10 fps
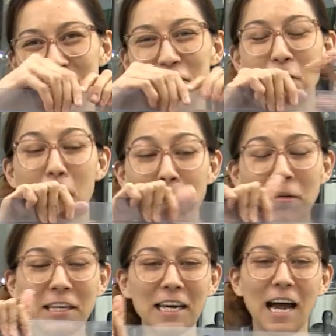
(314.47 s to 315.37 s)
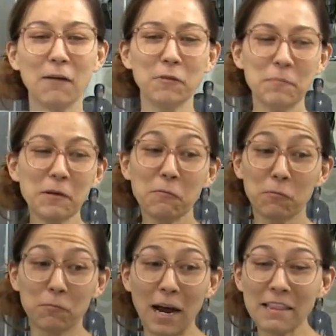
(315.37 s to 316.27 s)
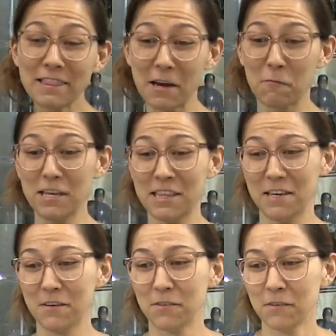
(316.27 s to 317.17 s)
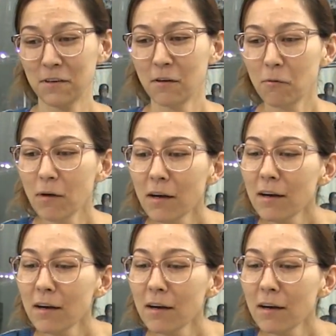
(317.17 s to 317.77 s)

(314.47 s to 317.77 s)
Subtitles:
Normally, I would be right there with you. Woo!